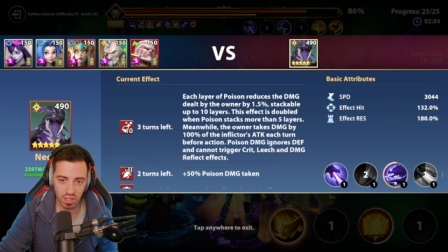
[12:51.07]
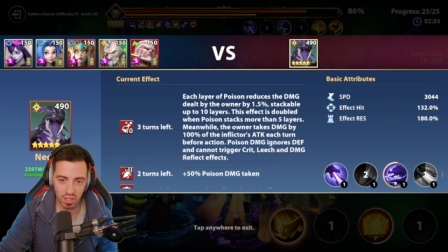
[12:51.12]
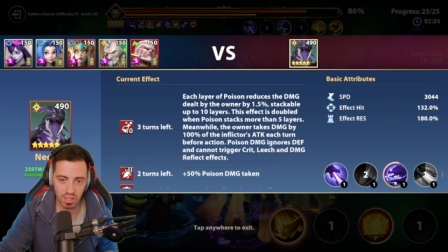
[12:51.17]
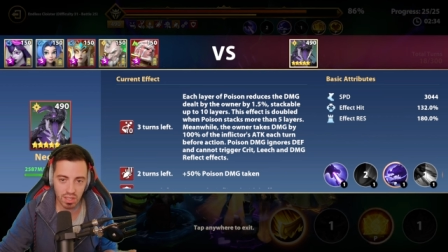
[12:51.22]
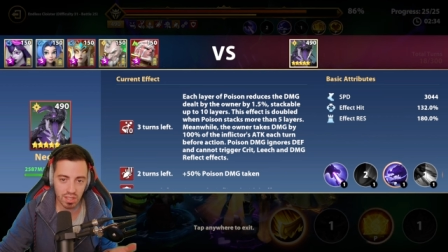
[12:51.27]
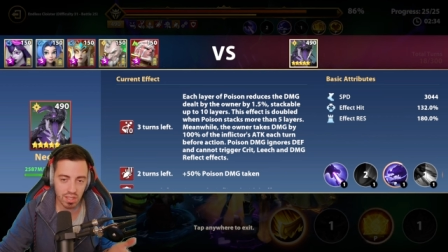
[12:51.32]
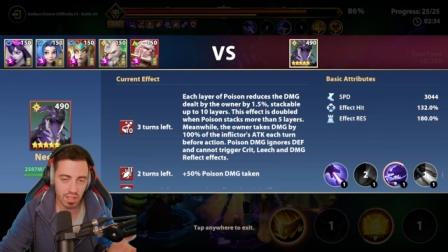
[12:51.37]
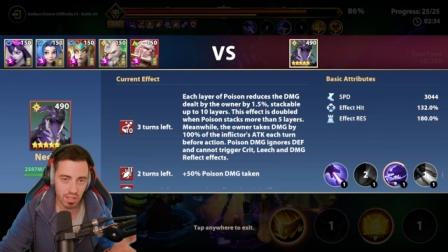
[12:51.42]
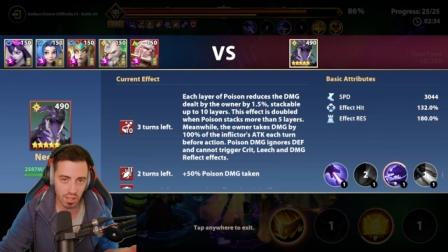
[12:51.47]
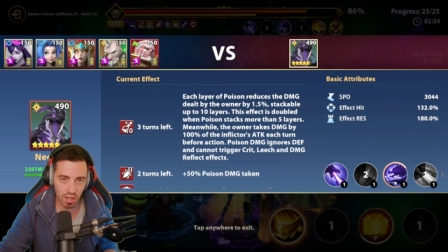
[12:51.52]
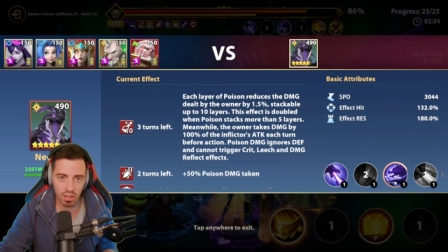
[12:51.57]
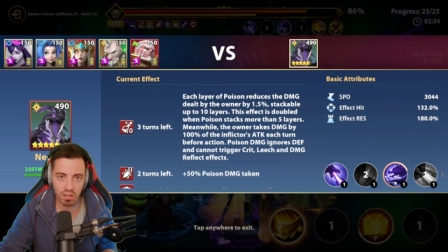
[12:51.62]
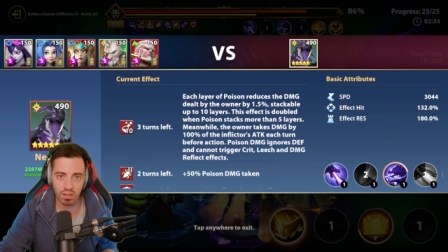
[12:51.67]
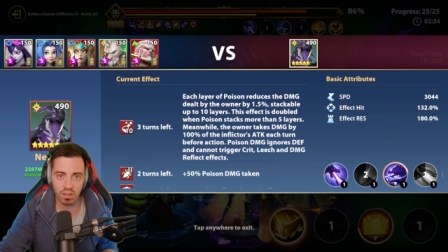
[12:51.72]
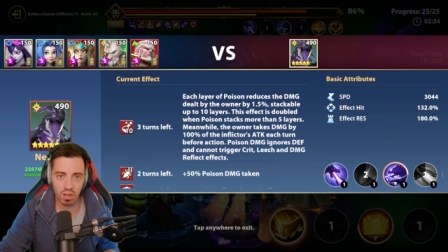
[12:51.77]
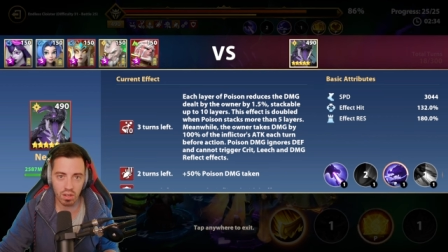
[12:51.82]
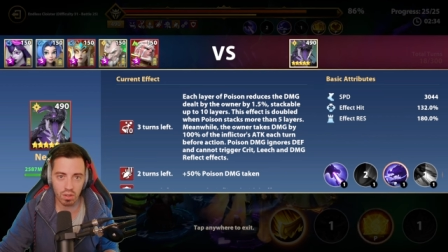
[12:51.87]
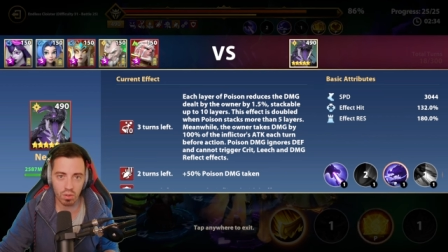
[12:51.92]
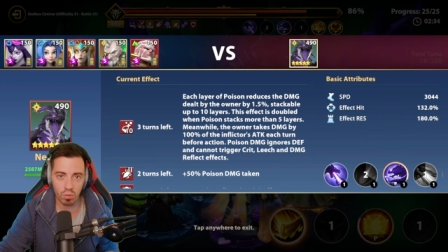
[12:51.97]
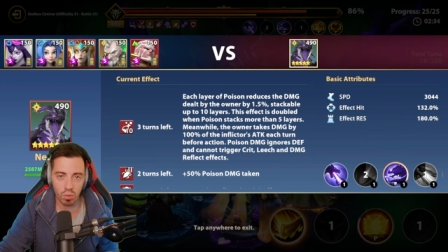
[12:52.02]
is not
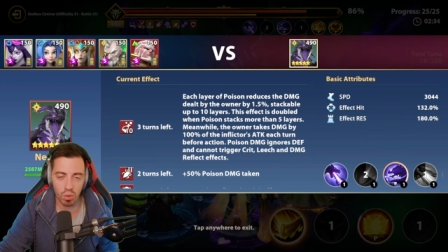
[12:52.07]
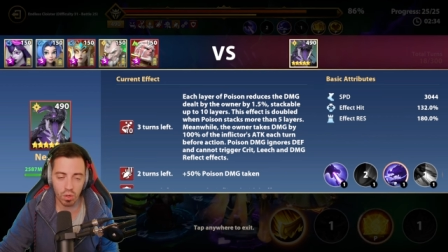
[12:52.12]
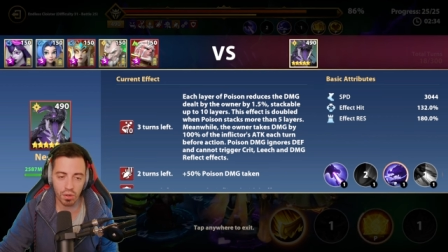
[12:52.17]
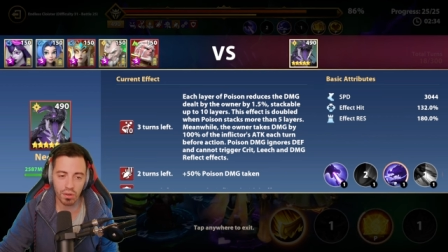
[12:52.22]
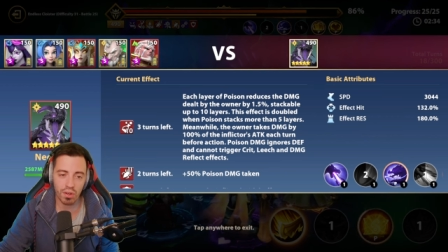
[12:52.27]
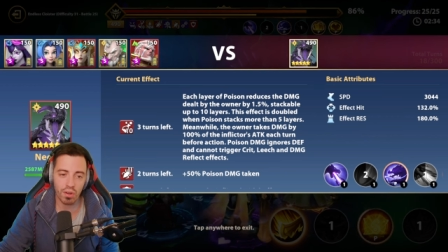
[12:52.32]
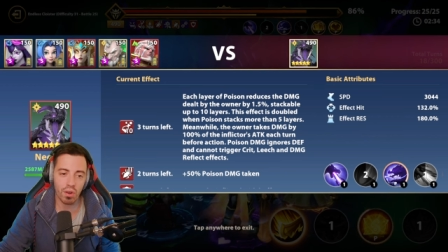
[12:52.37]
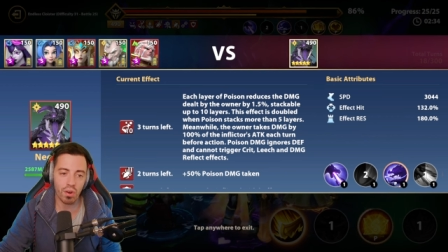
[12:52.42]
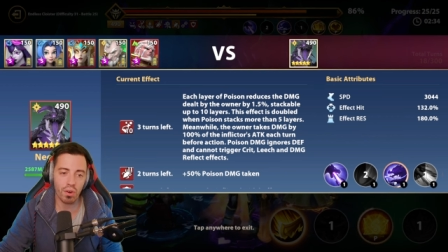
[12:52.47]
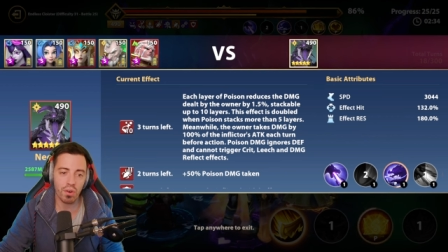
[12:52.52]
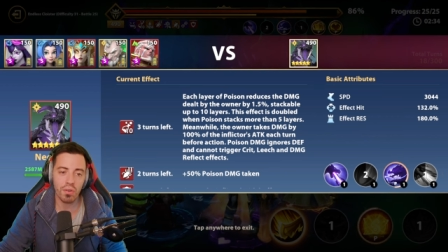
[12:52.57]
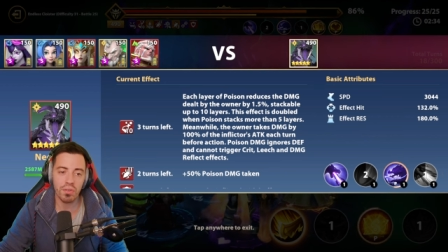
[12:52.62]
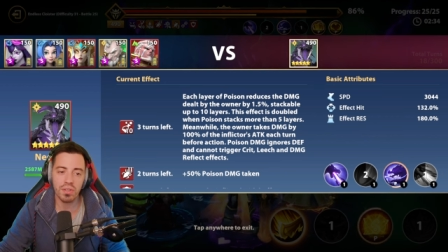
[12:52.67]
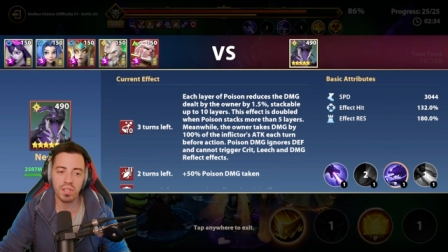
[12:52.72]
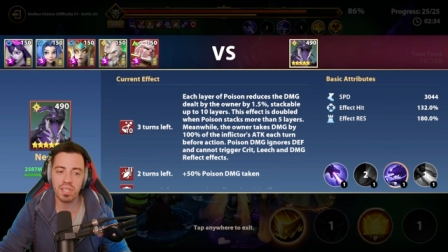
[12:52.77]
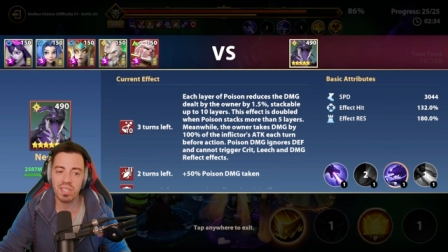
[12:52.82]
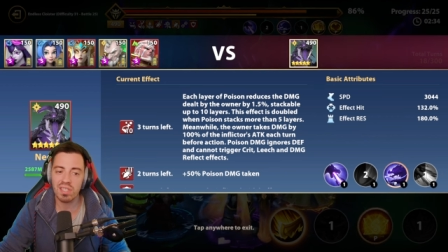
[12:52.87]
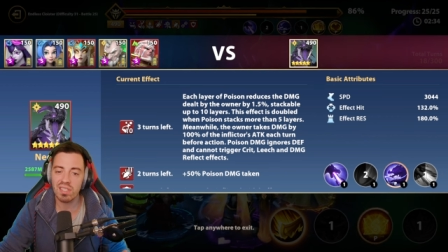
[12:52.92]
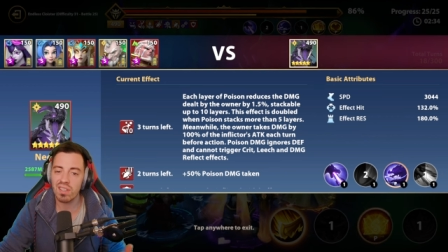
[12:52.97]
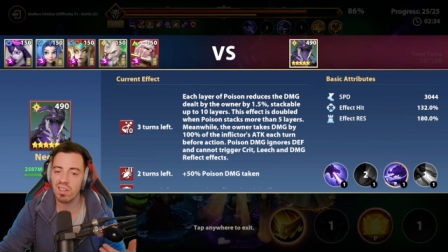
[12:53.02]
gonna work or
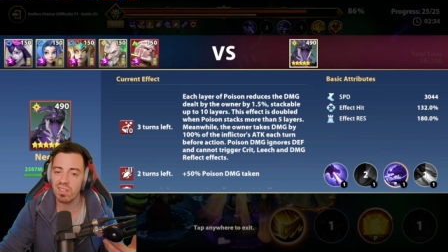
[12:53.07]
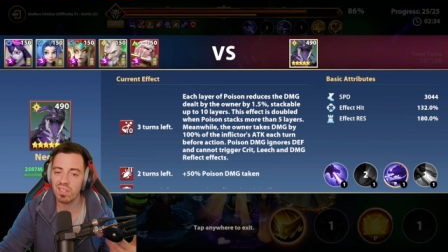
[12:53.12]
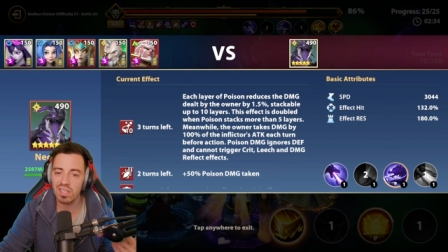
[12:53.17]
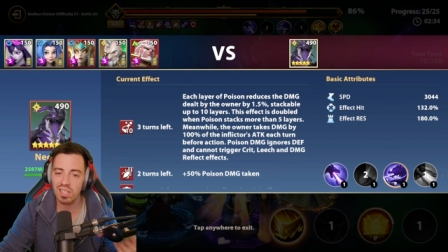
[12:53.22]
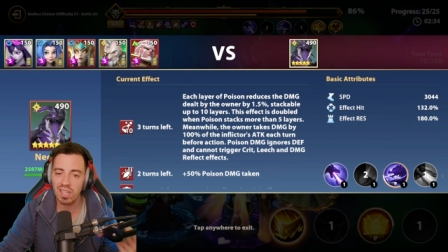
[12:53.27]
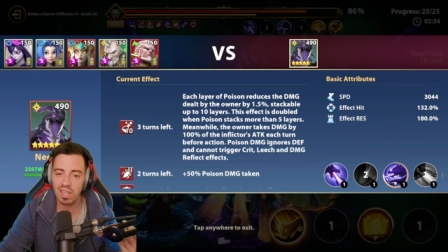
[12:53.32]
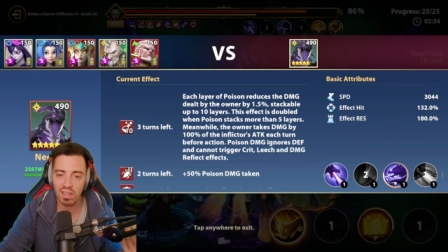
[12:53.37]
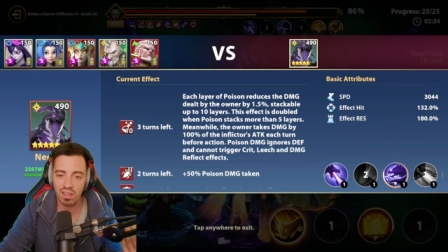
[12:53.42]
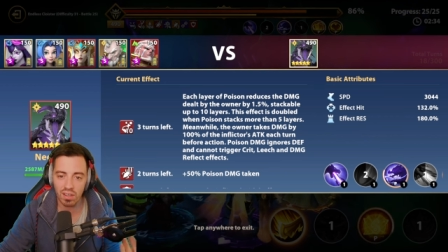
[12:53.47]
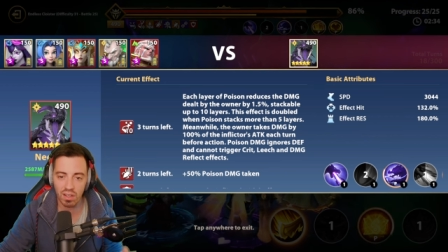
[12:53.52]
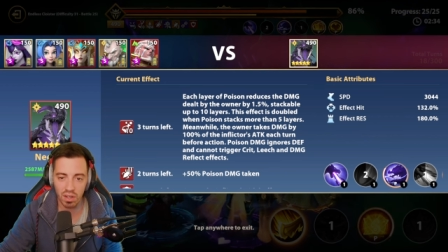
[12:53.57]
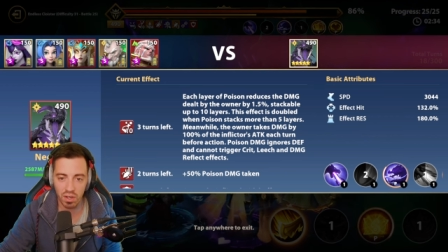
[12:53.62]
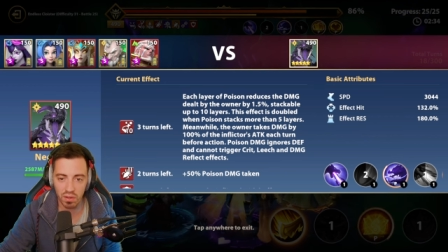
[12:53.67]
this is gonna take a lot